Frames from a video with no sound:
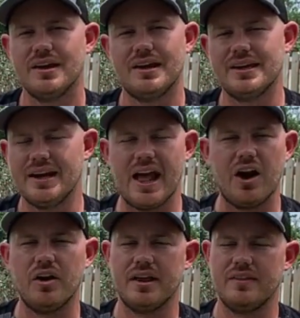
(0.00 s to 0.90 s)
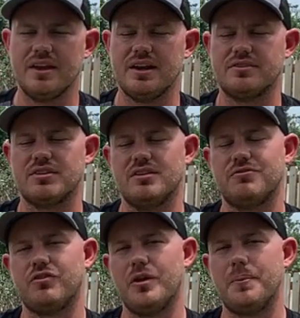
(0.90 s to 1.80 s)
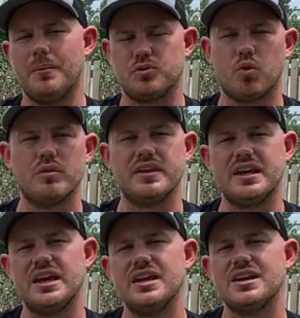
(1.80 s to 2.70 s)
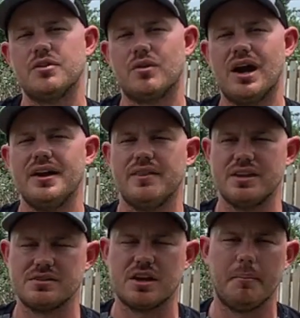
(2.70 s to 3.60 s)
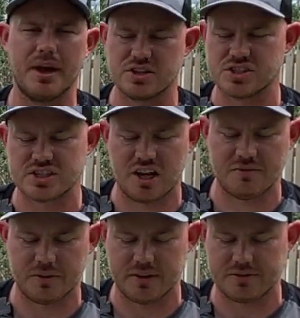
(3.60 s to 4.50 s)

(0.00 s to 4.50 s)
and get it out, and then it's gonna flip up toward the end and ride and then come back just softly.